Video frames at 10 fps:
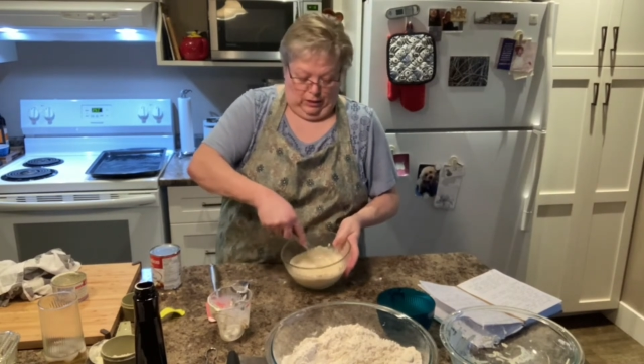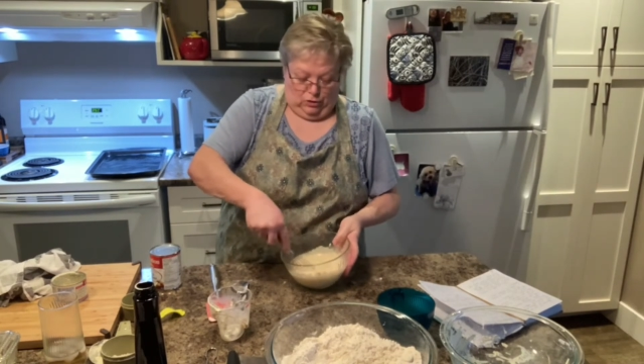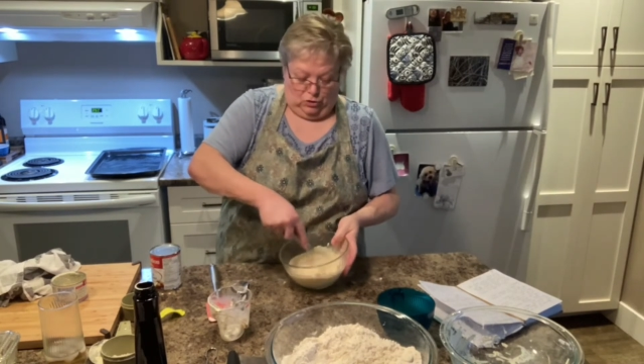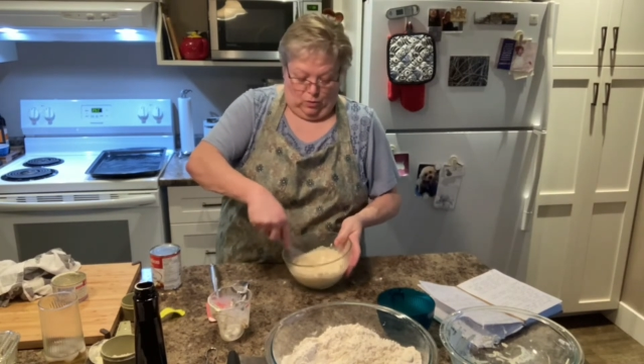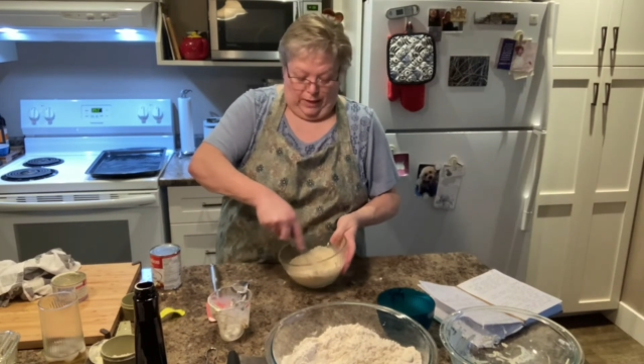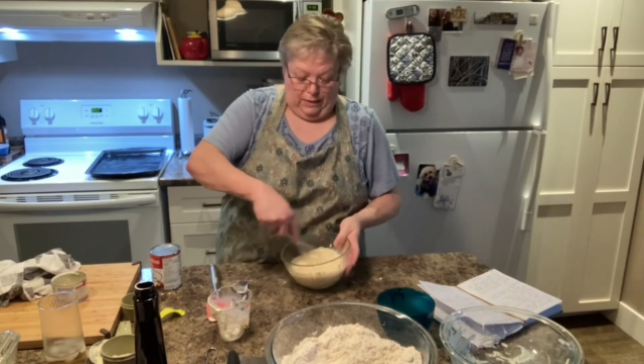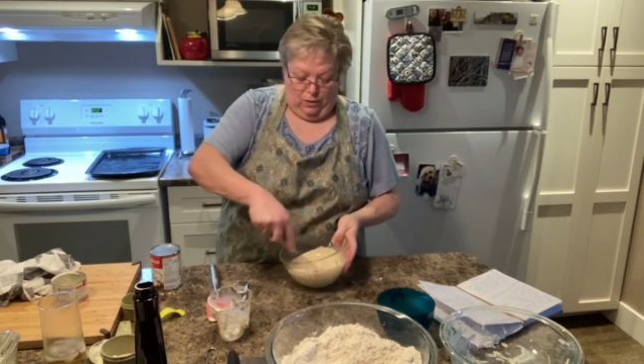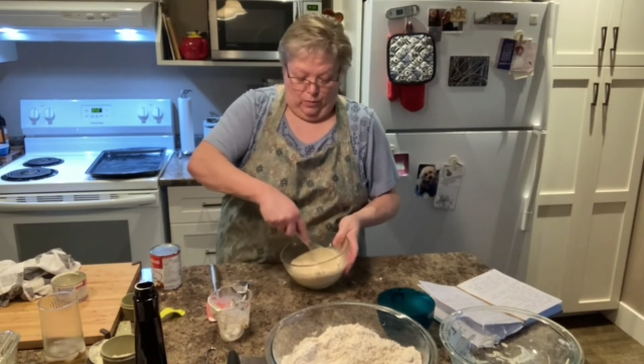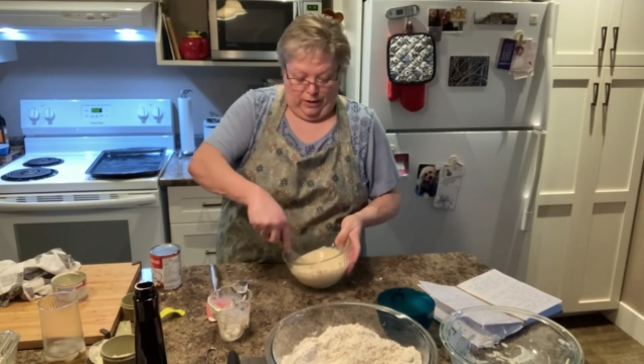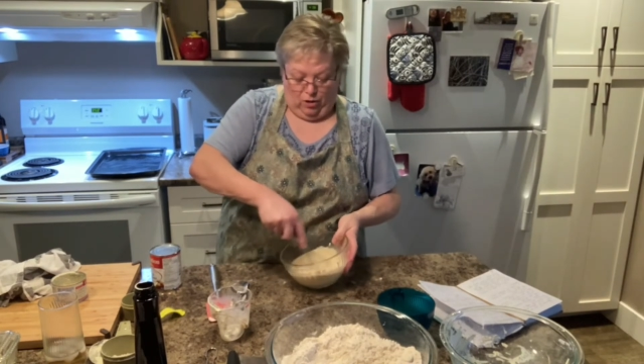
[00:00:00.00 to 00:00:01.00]
So
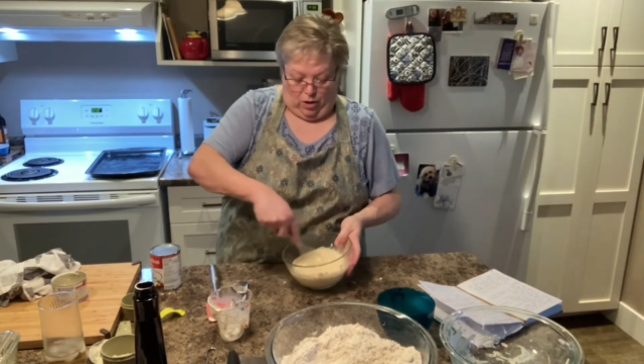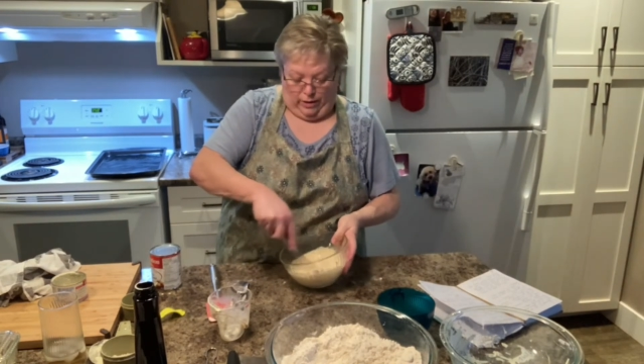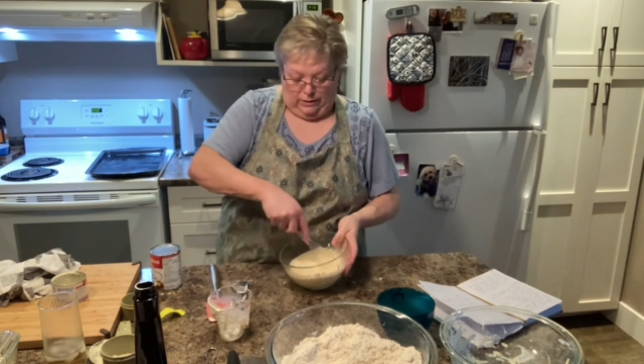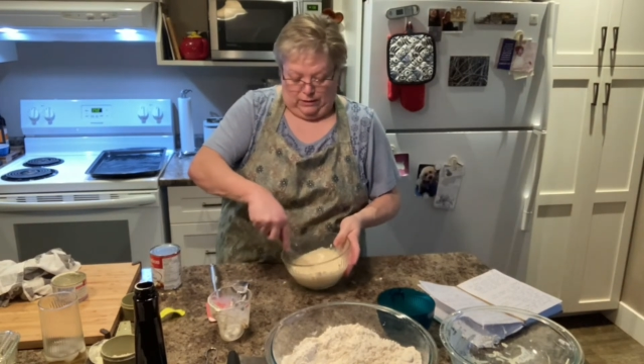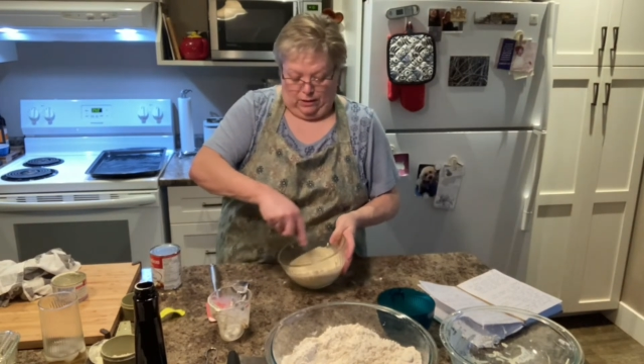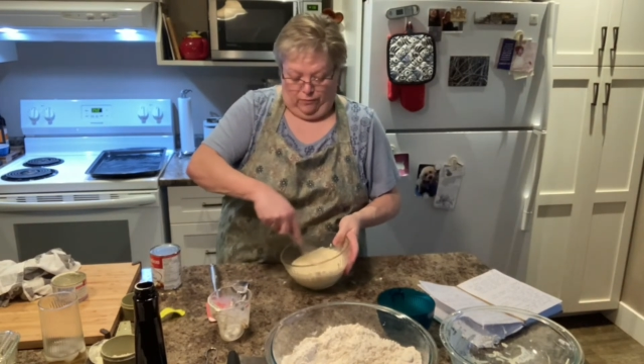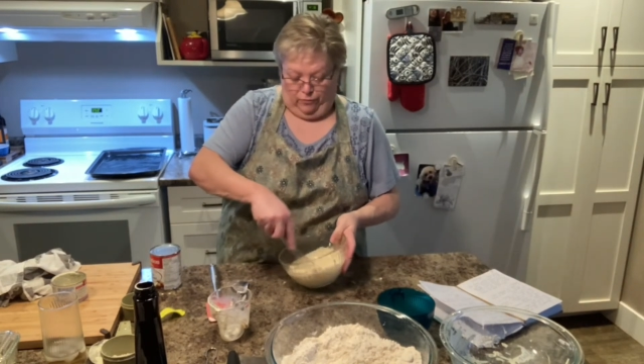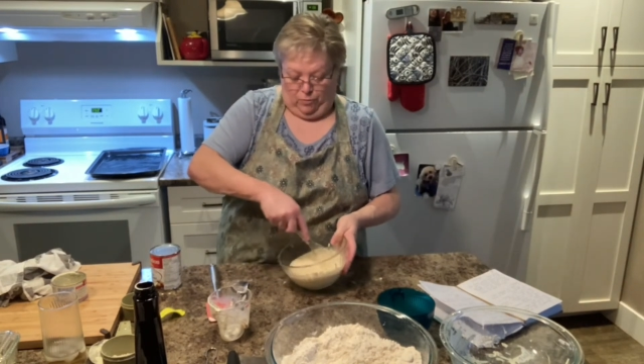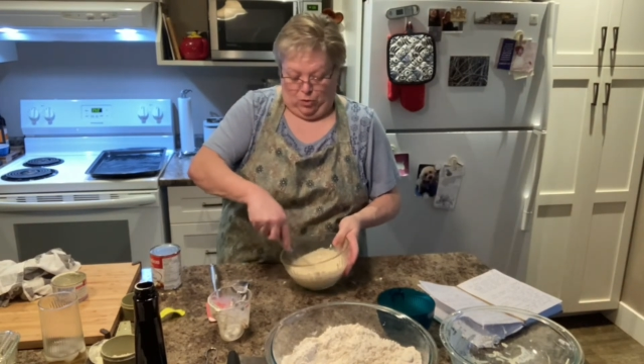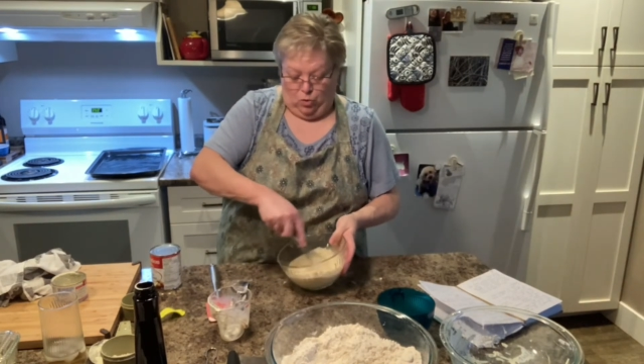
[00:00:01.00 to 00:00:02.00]
anywhere, I'd say
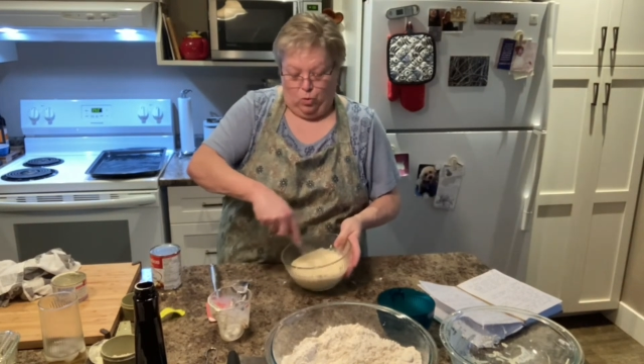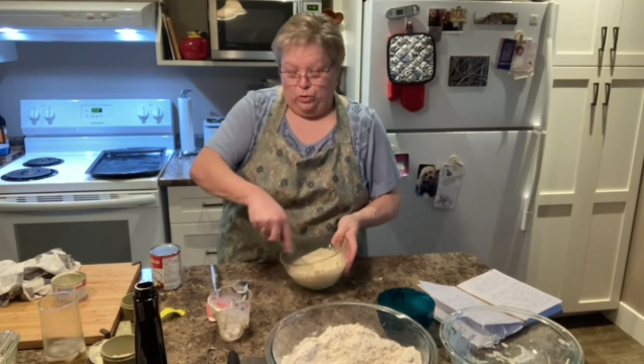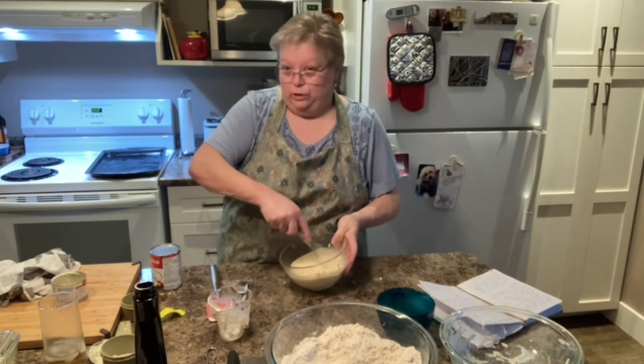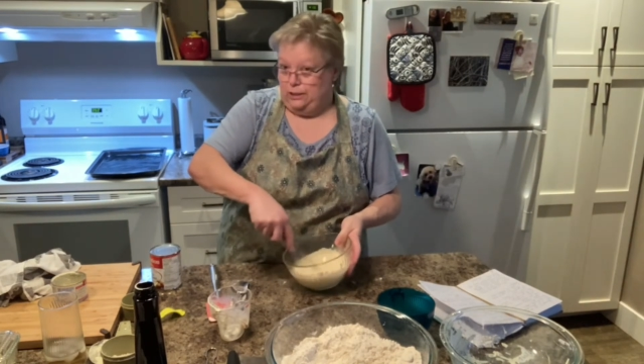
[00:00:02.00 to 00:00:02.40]
from a 1/4